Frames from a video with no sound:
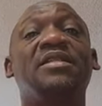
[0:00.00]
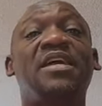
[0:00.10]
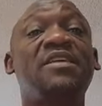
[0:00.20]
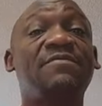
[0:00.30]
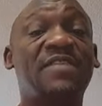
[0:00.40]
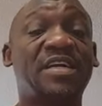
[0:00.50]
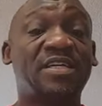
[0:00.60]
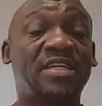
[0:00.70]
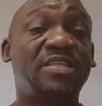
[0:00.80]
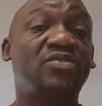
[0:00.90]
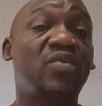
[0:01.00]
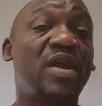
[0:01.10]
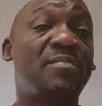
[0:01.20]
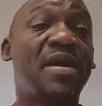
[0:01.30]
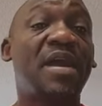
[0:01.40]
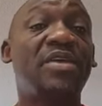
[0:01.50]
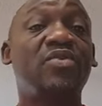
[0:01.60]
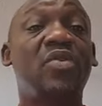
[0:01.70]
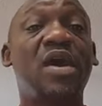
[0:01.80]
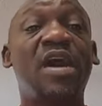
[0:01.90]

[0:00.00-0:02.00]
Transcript: the HVAC is whereby you